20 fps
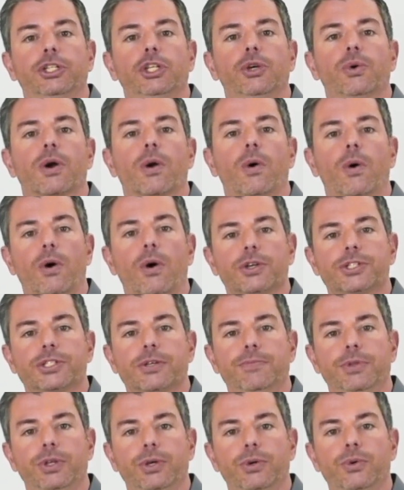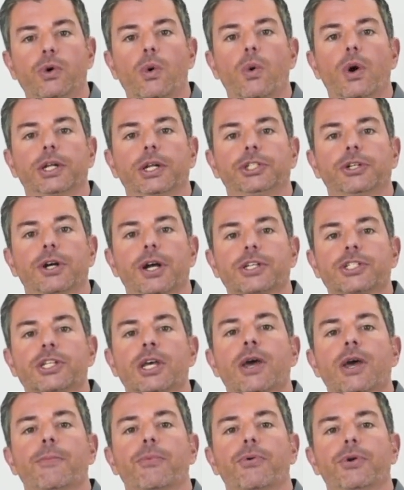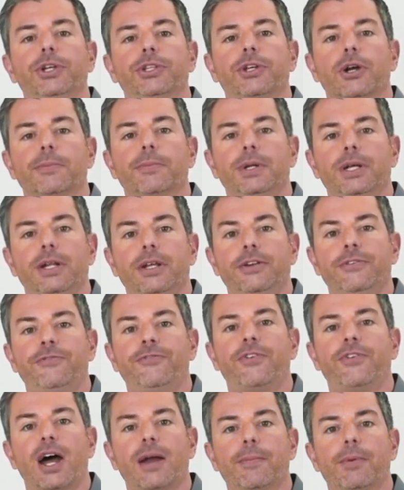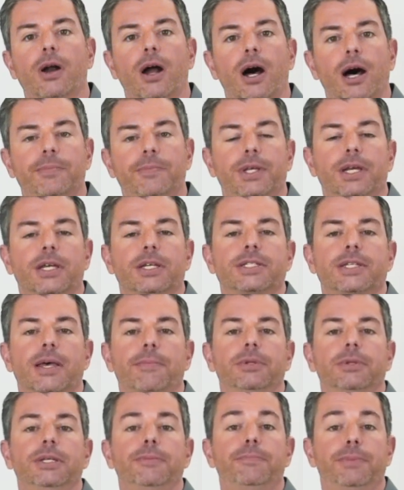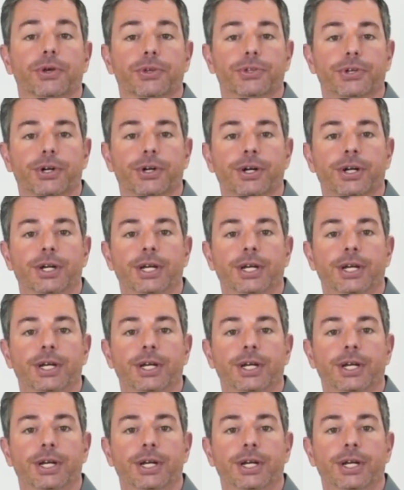to our awesome new QuickTrex pre-terminated fiber optic assembly builder.